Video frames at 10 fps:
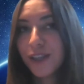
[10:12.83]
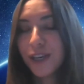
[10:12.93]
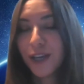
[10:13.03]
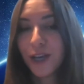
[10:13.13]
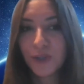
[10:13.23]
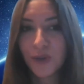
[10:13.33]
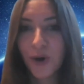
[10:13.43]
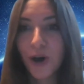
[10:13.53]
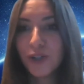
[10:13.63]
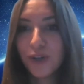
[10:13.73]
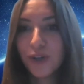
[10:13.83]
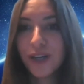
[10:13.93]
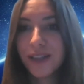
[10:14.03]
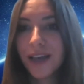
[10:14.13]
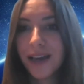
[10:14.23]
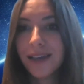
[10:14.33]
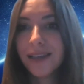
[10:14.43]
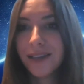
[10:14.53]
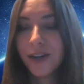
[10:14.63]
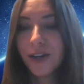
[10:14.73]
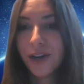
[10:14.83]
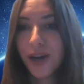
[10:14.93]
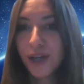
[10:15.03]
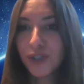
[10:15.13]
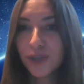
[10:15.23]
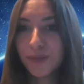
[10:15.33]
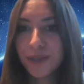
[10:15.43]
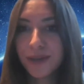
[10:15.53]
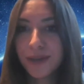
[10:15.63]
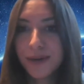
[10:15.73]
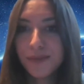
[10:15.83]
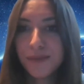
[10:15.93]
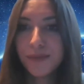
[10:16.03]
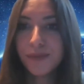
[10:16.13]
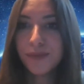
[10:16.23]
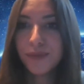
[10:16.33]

Everything I saw during that year at CHIPSA